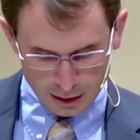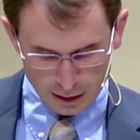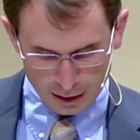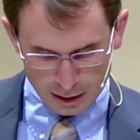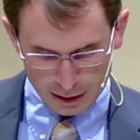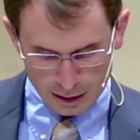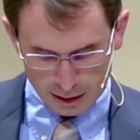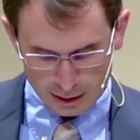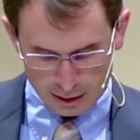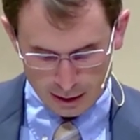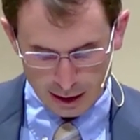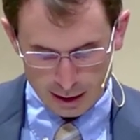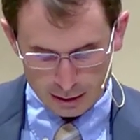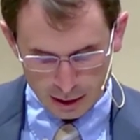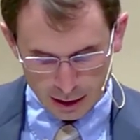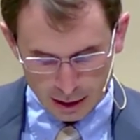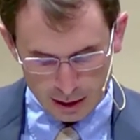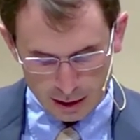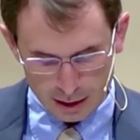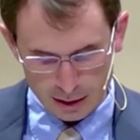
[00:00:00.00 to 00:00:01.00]
And that
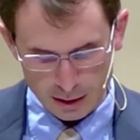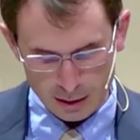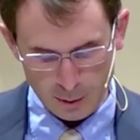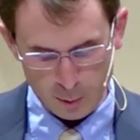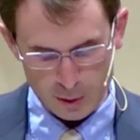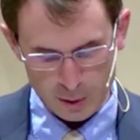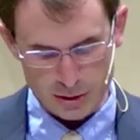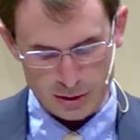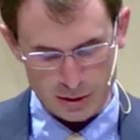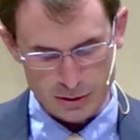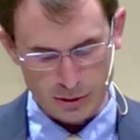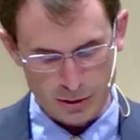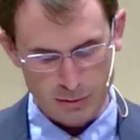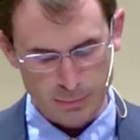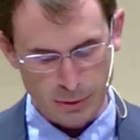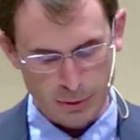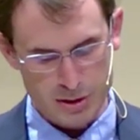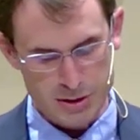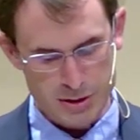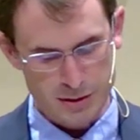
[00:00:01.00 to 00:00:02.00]
let him is a
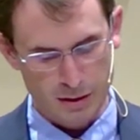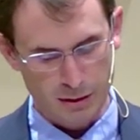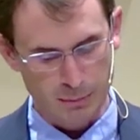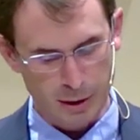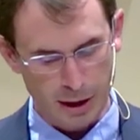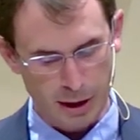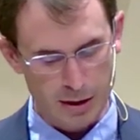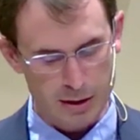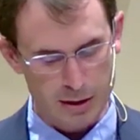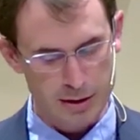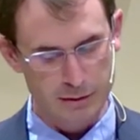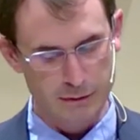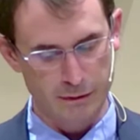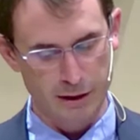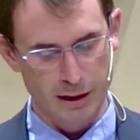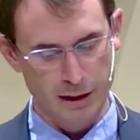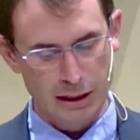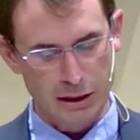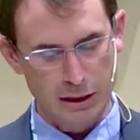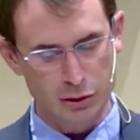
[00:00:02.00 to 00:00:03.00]
third person imperative.
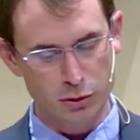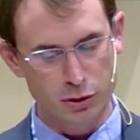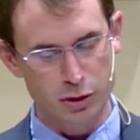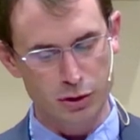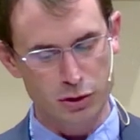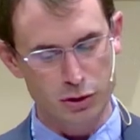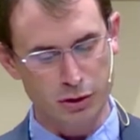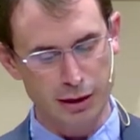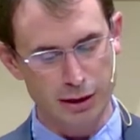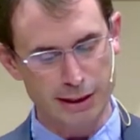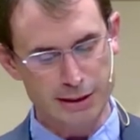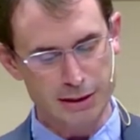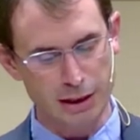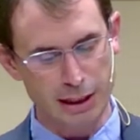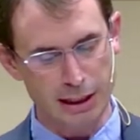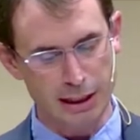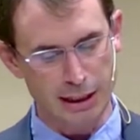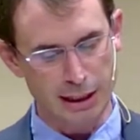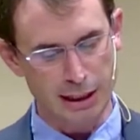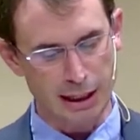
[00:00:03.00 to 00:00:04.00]
You could
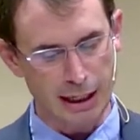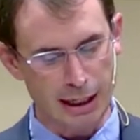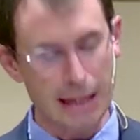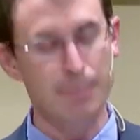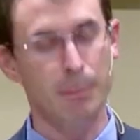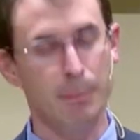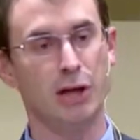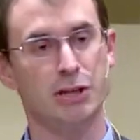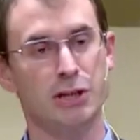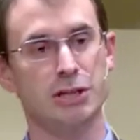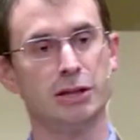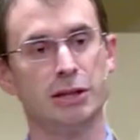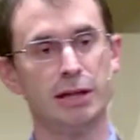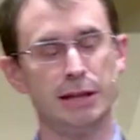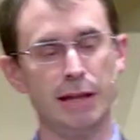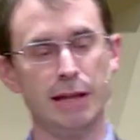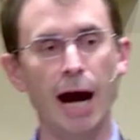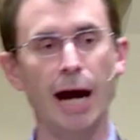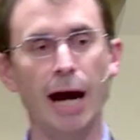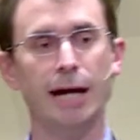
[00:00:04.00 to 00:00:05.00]
translate it, he must
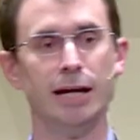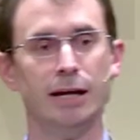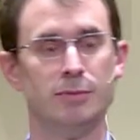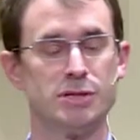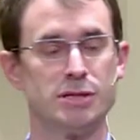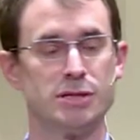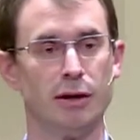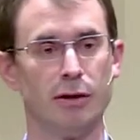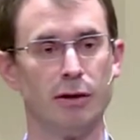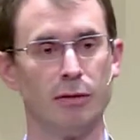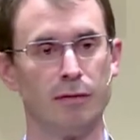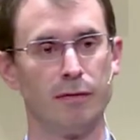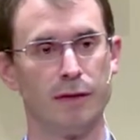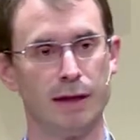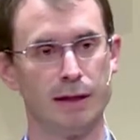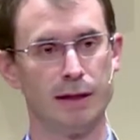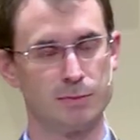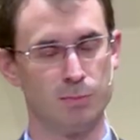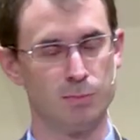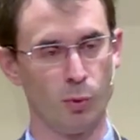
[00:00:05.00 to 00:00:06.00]
deny himself.
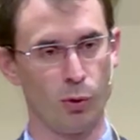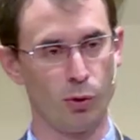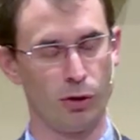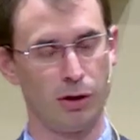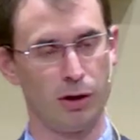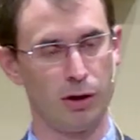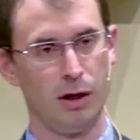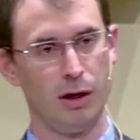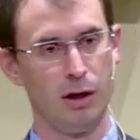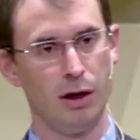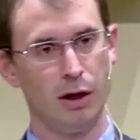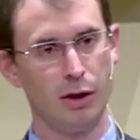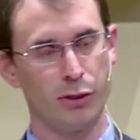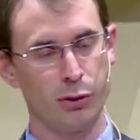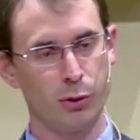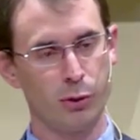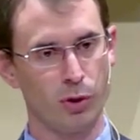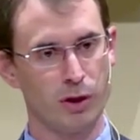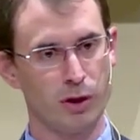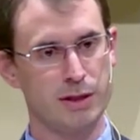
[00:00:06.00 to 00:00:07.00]
That's more
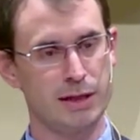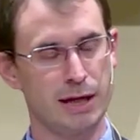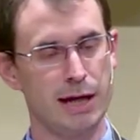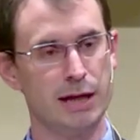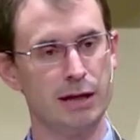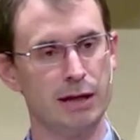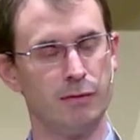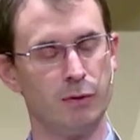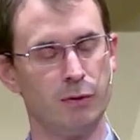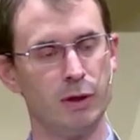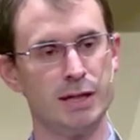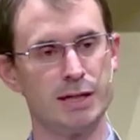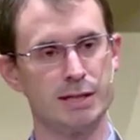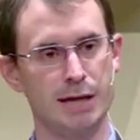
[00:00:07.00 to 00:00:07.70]
authoritatively